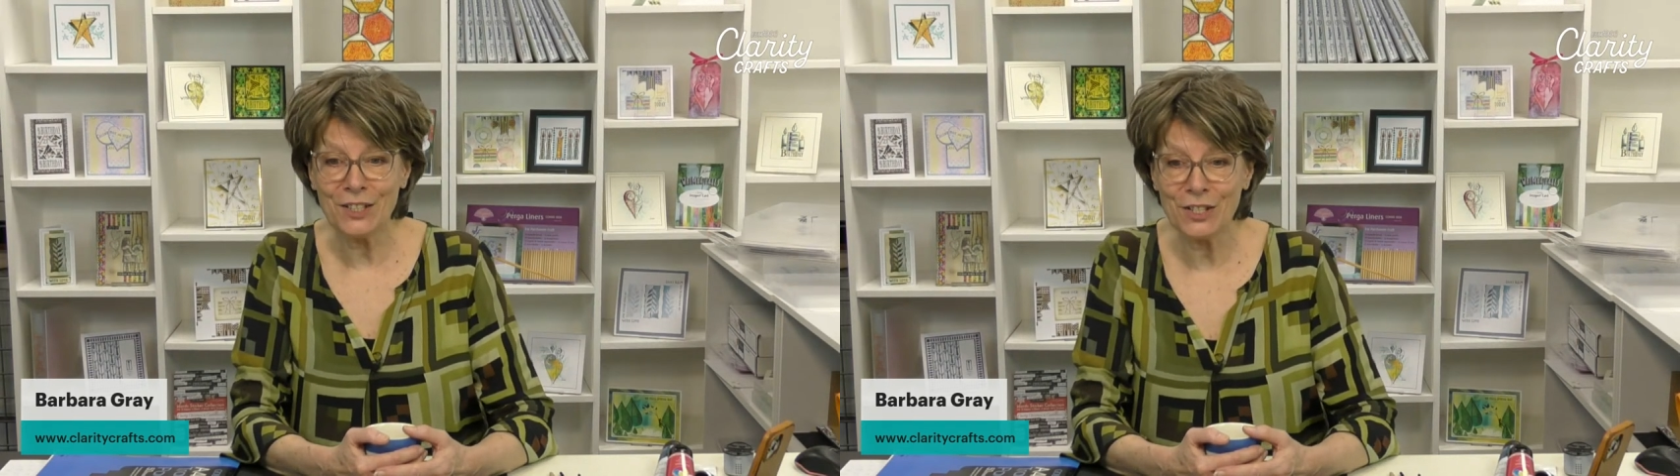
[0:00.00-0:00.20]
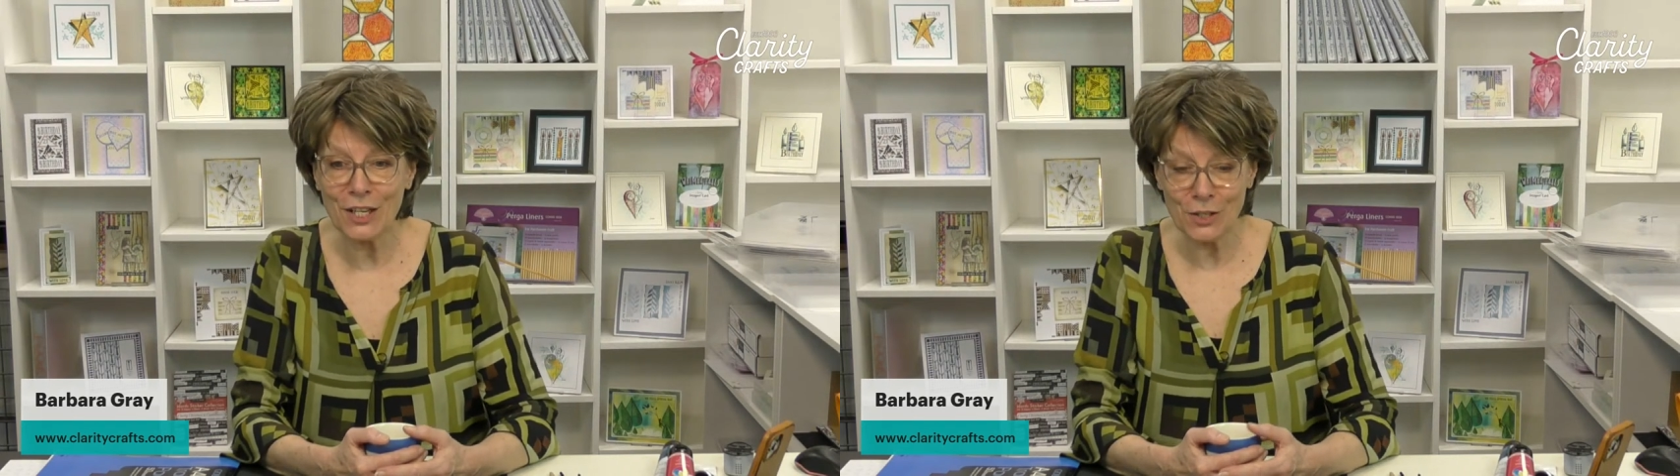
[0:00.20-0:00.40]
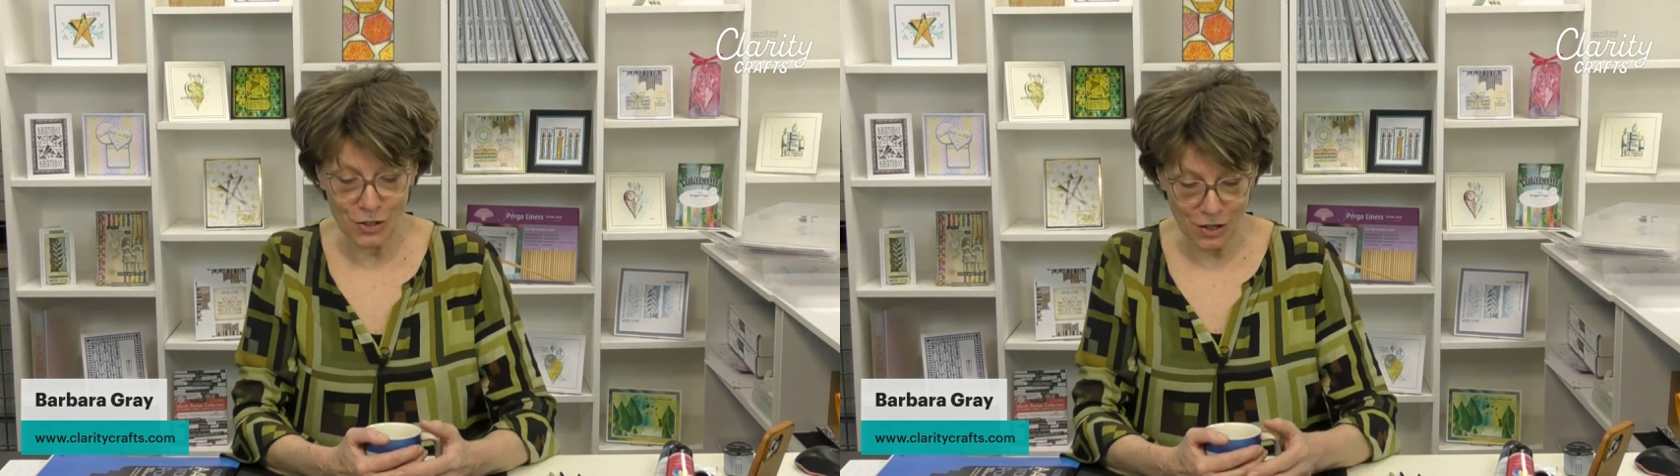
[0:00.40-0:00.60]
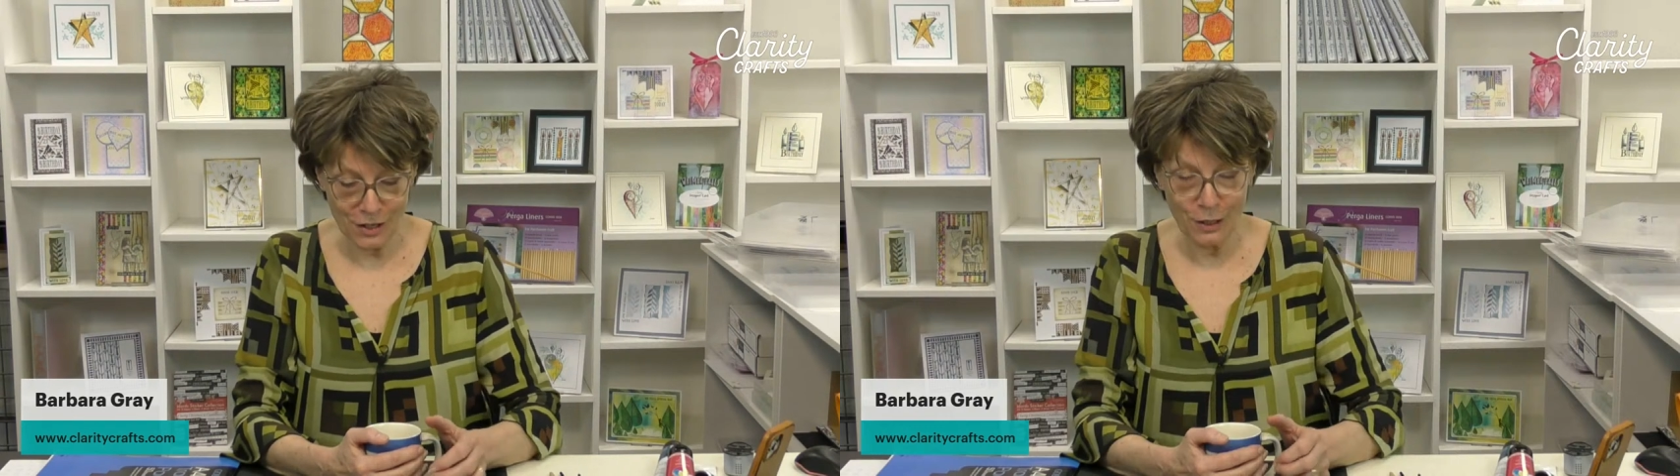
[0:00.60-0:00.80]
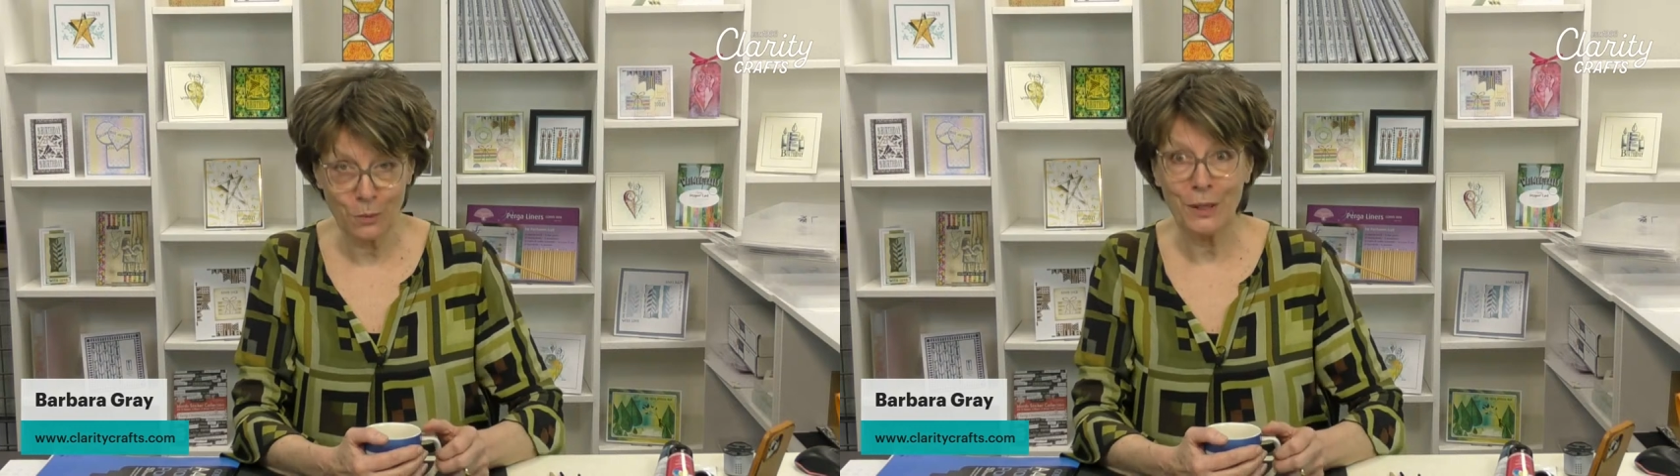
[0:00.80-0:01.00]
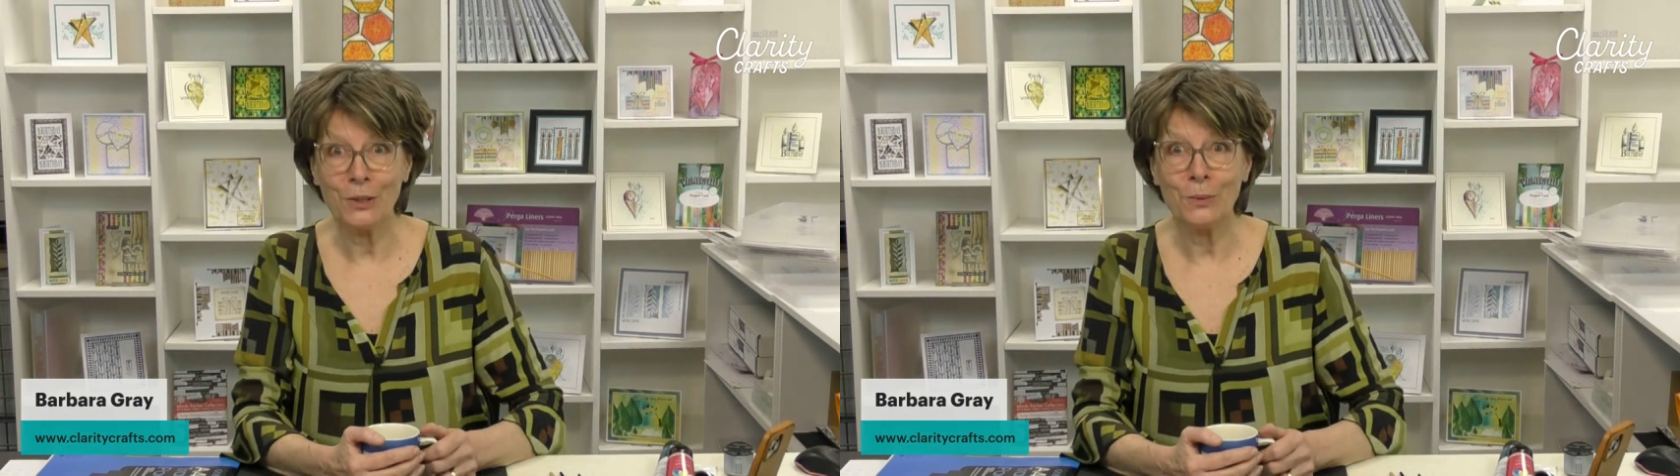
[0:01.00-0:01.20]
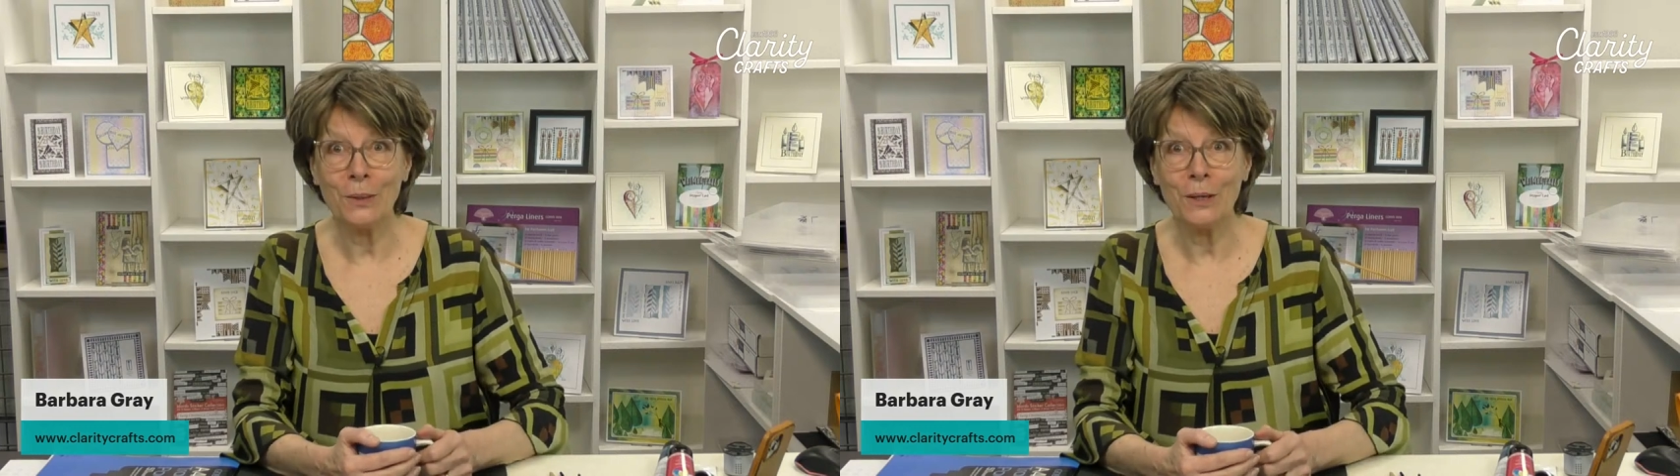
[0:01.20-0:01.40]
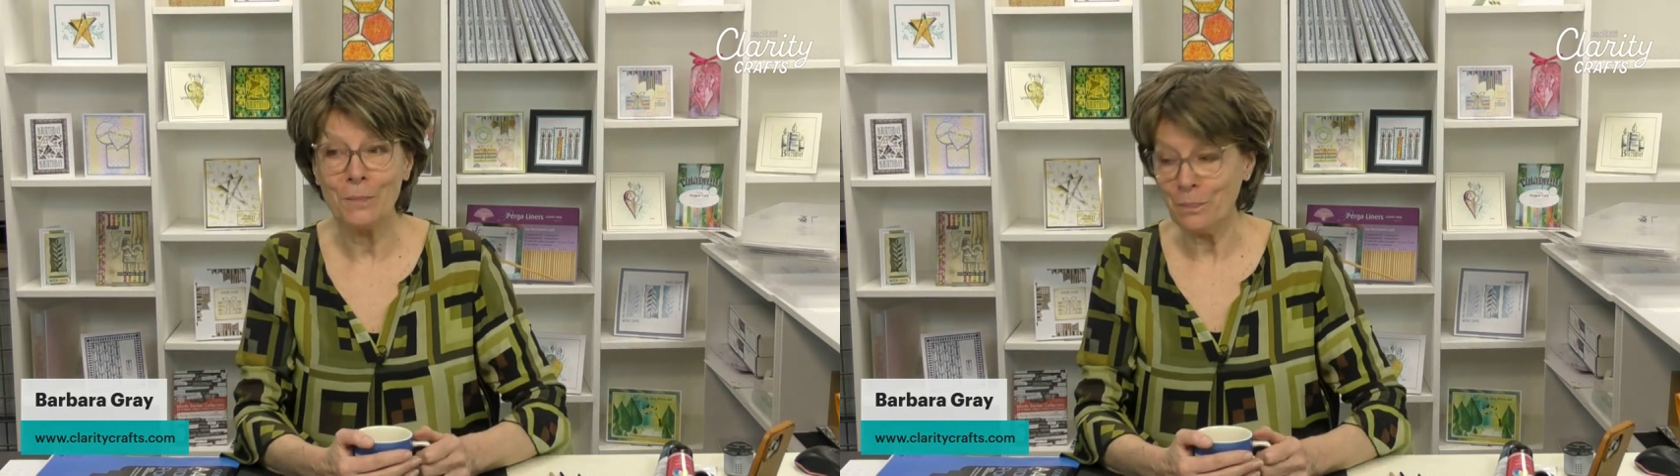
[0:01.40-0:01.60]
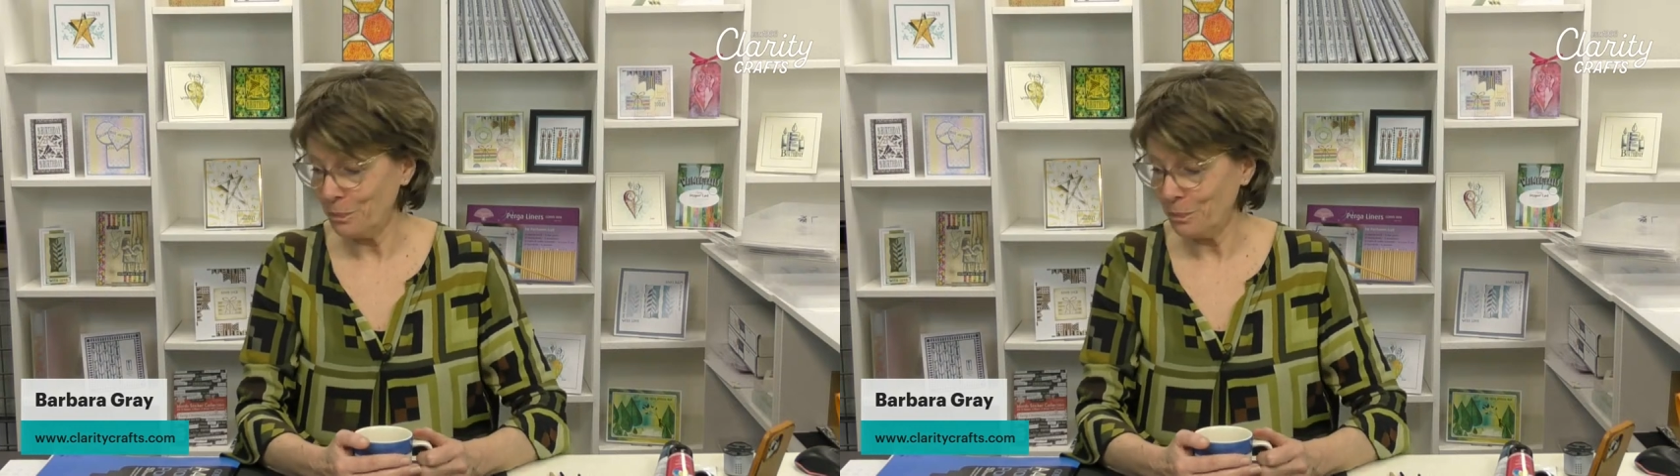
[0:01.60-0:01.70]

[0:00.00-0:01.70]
the sun shining where you are?